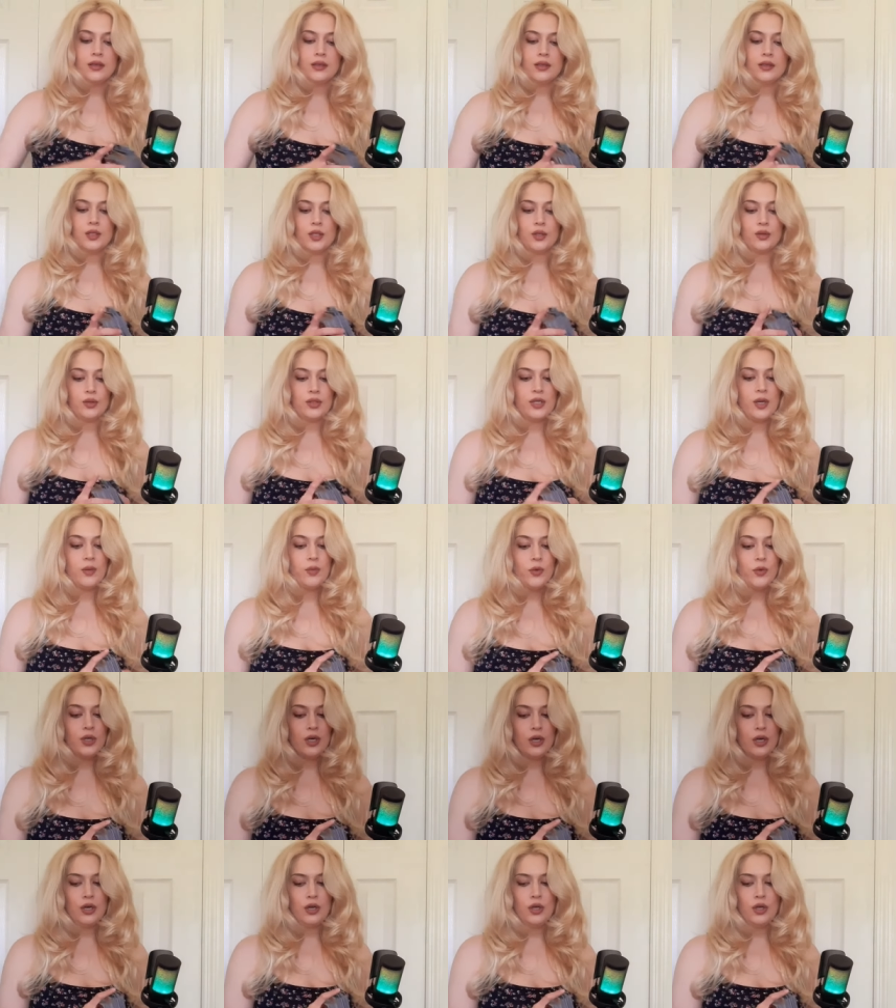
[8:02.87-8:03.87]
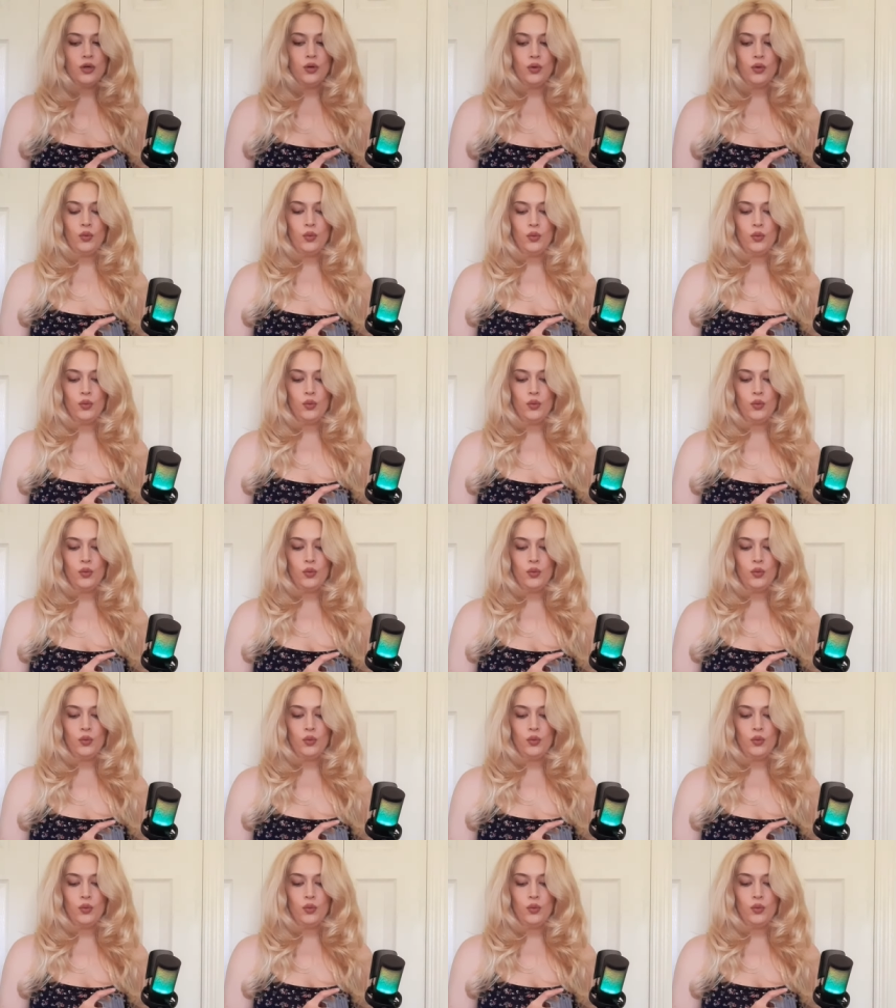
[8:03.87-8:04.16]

So someone new.